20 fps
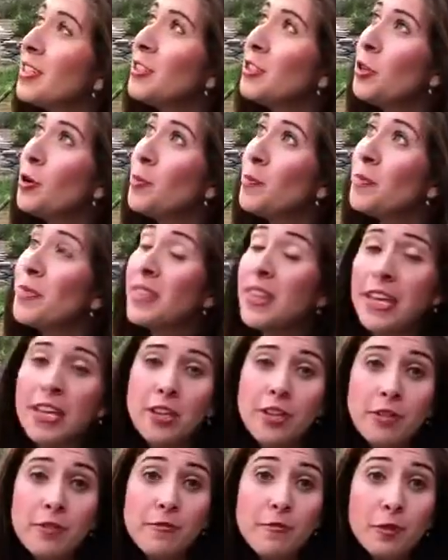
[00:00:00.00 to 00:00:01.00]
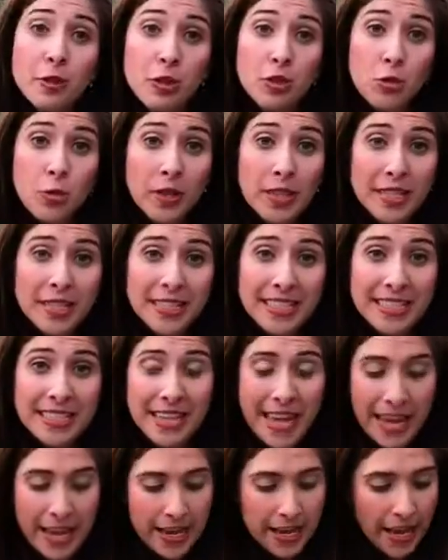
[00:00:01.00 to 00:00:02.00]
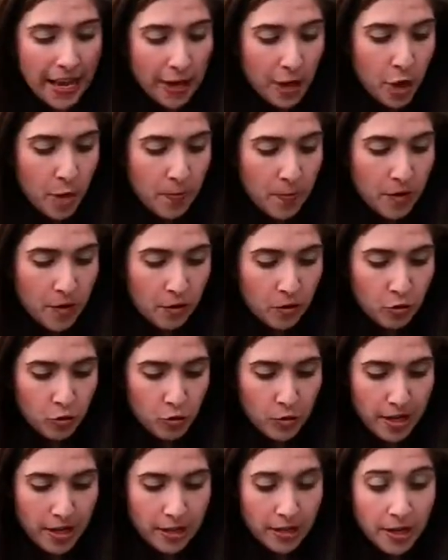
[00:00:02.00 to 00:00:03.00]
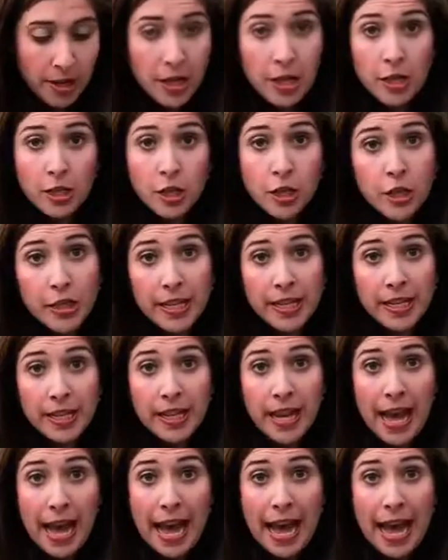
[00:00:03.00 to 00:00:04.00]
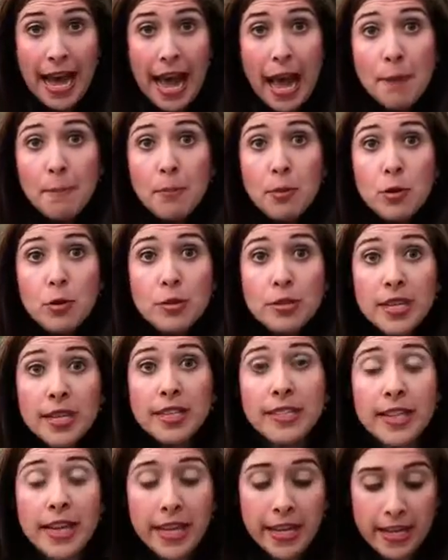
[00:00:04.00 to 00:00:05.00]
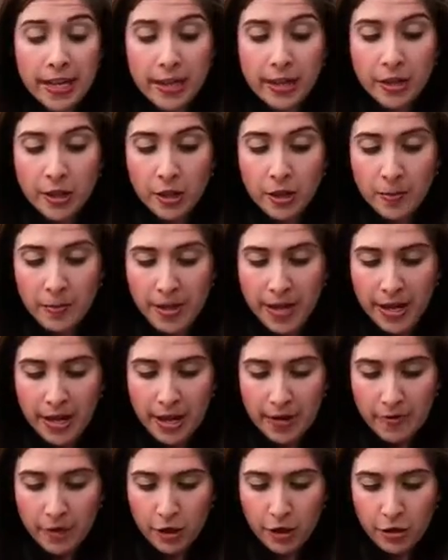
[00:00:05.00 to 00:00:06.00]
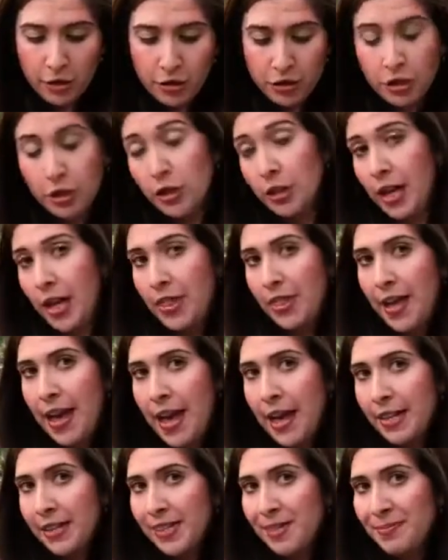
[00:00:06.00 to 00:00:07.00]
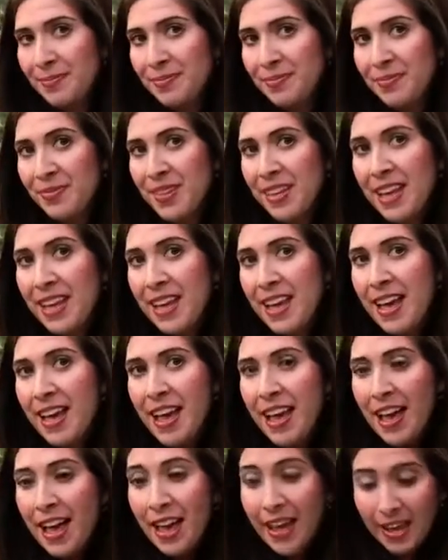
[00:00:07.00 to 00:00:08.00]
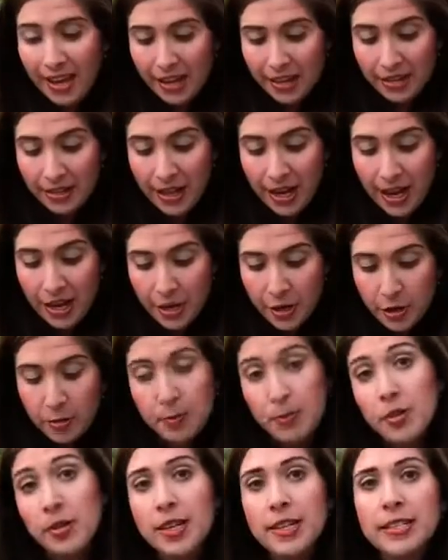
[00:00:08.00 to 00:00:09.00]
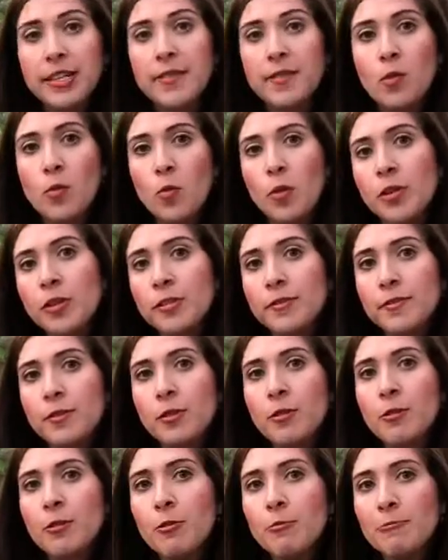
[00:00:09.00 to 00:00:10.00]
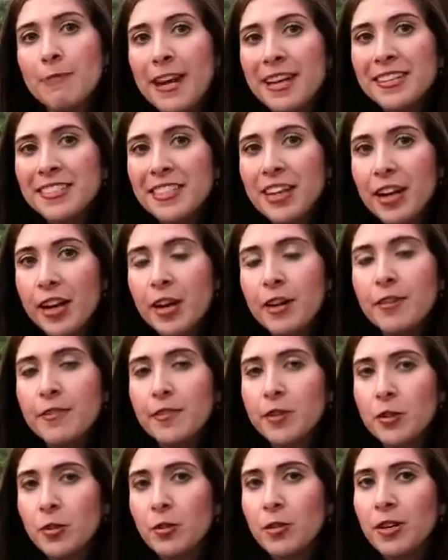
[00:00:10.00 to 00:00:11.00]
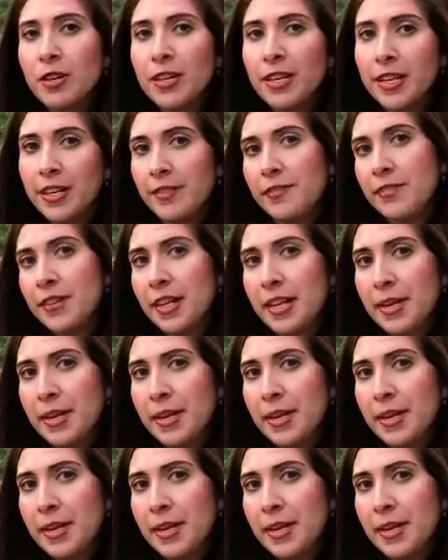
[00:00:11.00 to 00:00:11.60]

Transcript: So thank you for joining today. I hope you enjoyed looking at apples and taking a little bit of a closer look at that. And I hope you guys have a wonderful rest of your evening.